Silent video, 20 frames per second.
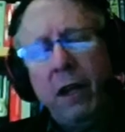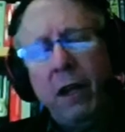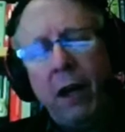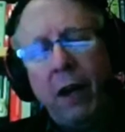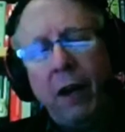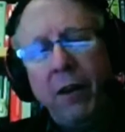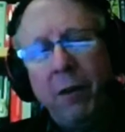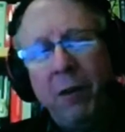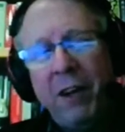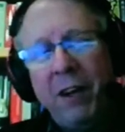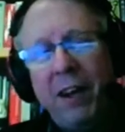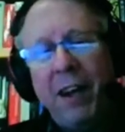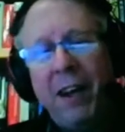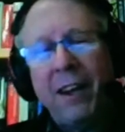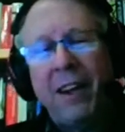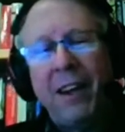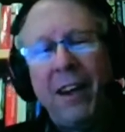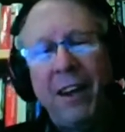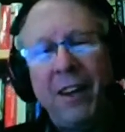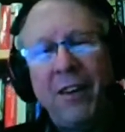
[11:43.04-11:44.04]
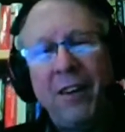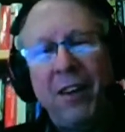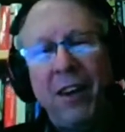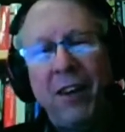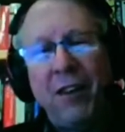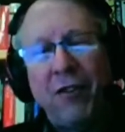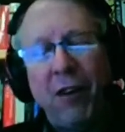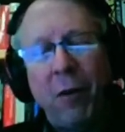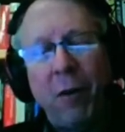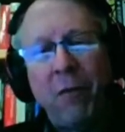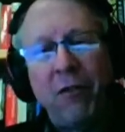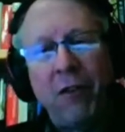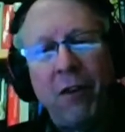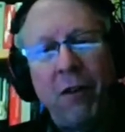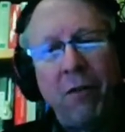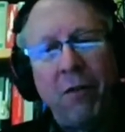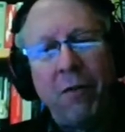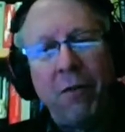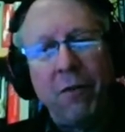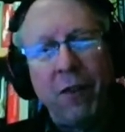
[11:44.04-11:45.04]
How do you mean icky in, in terms of
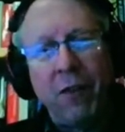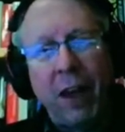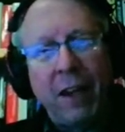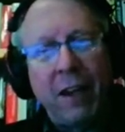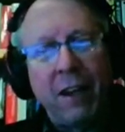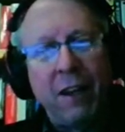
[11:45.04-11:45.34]
like